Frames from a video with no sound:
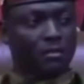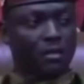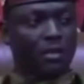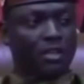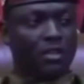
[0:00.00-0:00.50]

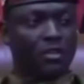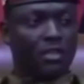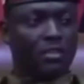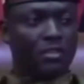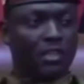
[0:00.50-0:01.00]
From
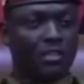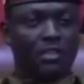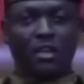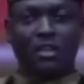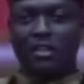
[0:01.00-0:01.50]
security to defense
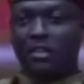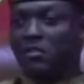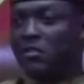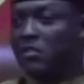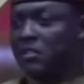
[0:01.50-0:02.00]
to health,
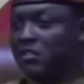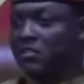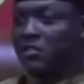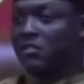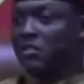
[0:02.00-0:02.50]

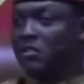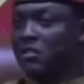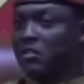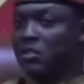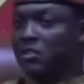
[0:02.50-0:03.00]

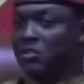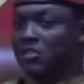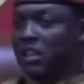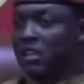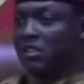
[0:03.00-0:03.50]
to
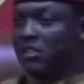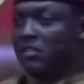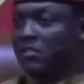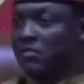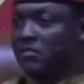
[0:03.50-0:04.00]
social action,
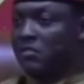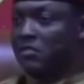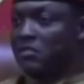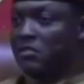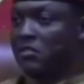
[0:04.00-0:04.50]

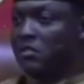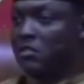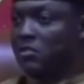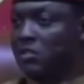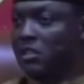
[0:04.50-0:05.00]

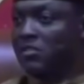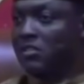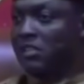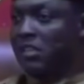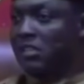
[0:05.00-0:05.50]
to
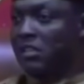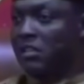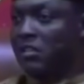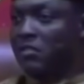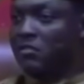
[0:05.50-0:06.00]
infrastructure,
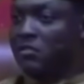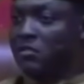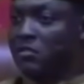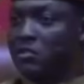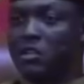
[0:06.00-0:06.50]

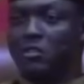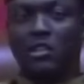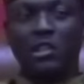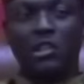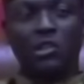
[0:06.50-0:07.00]

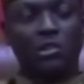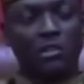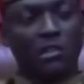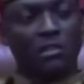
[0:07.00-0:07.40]
everything is urgent.